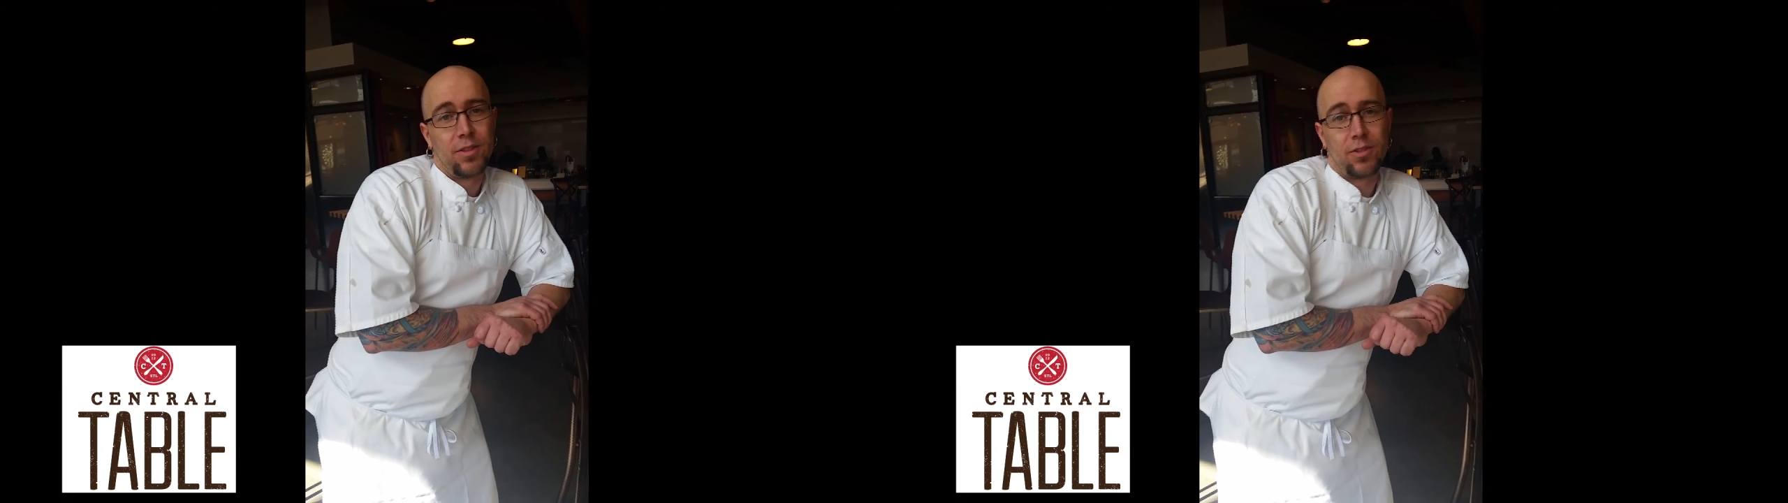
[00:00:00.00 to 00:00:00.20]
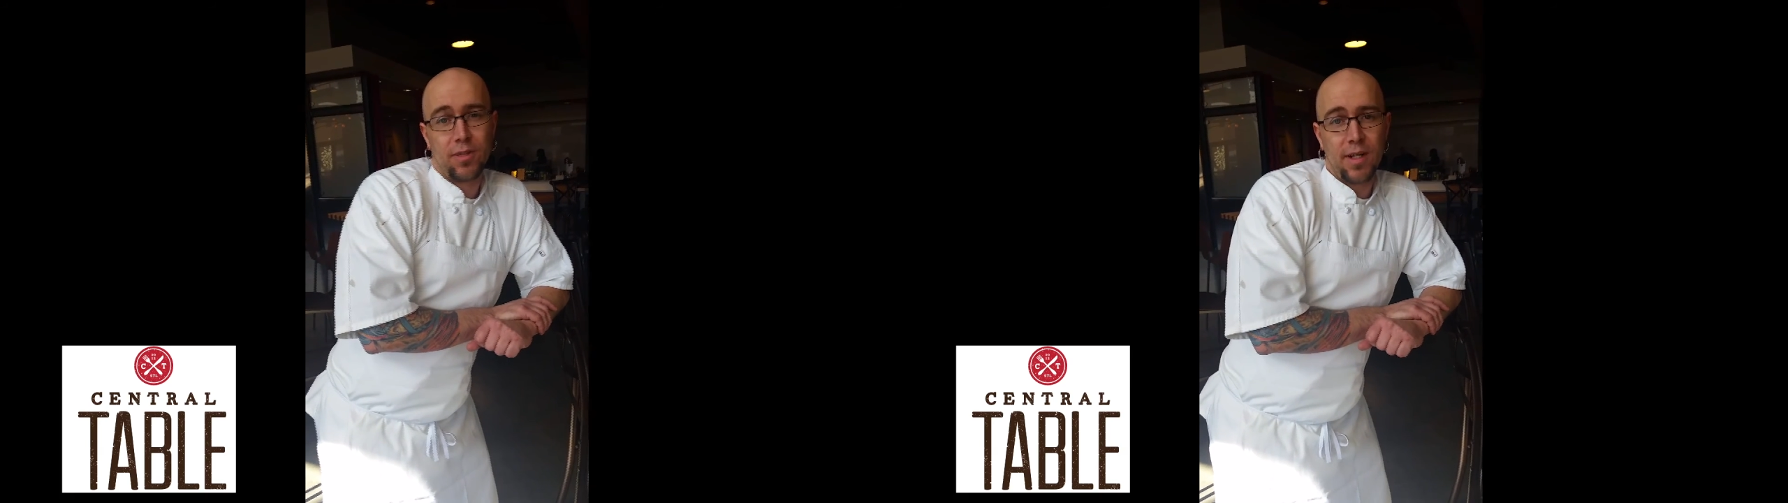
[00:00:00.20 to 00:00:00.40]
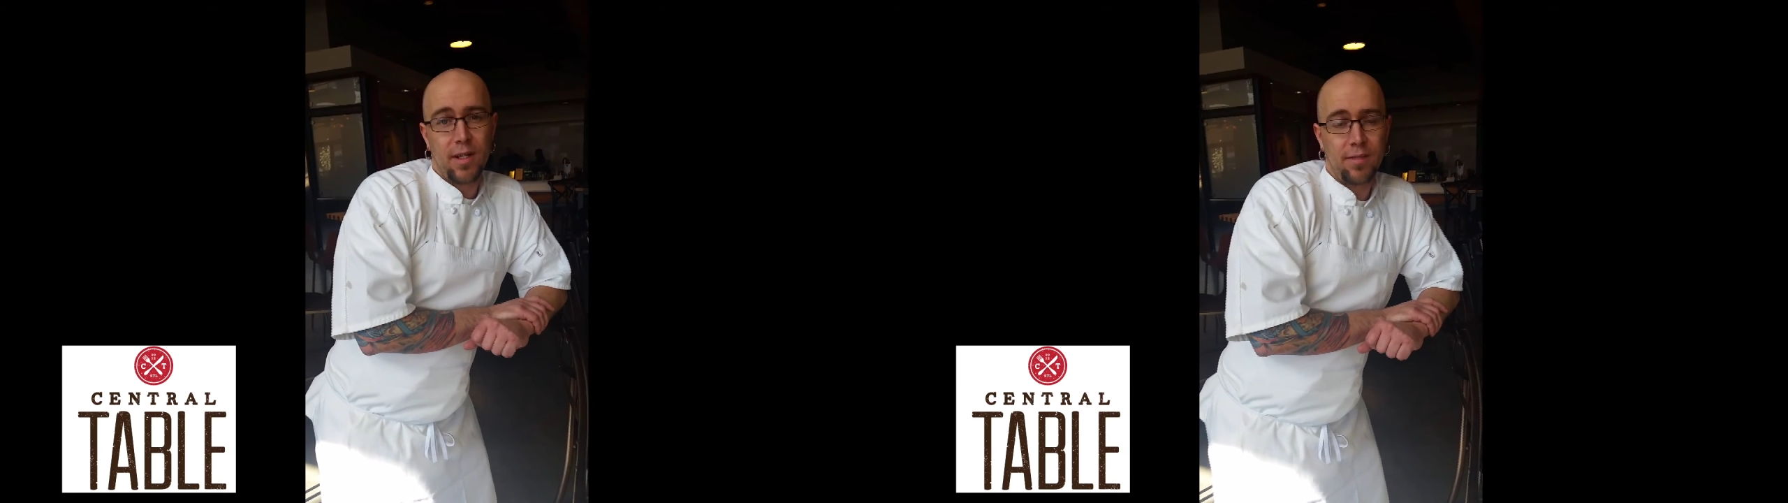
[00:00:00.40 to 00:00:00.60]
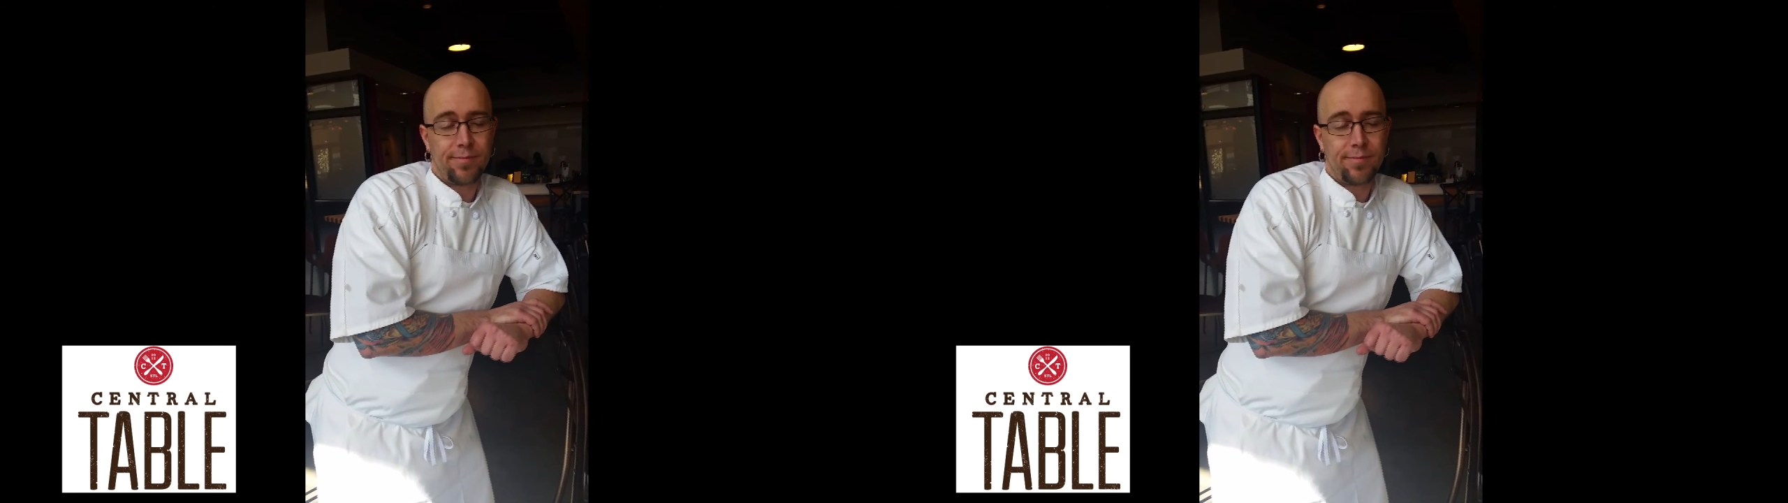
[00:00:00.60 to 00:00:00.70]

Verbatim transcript: straight up